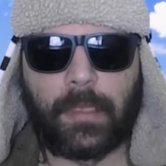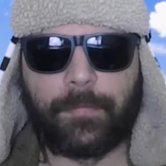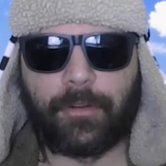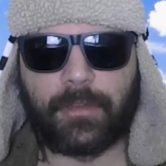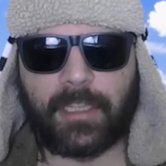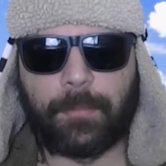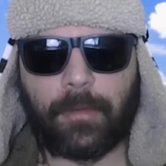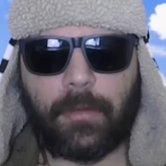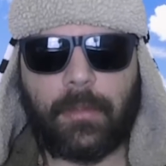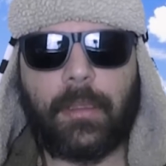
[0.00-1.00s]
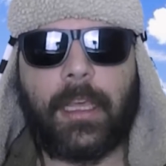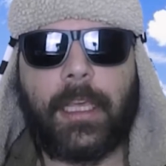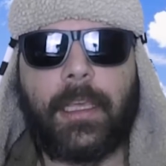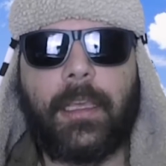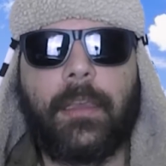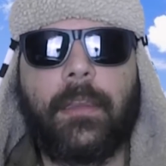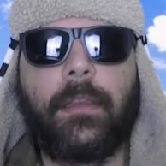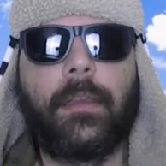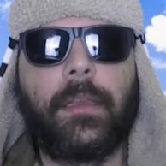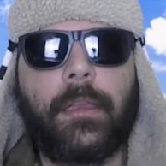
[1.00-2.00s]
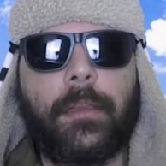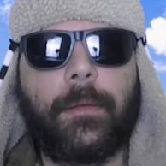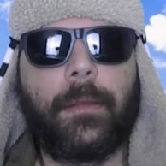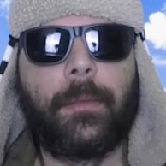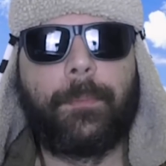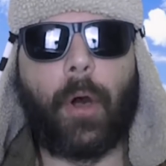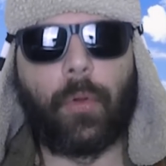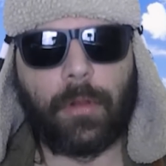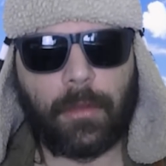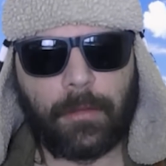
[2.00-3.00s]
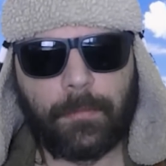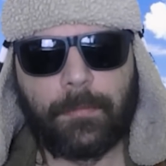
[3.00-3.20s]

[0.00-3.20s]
For example, a poll.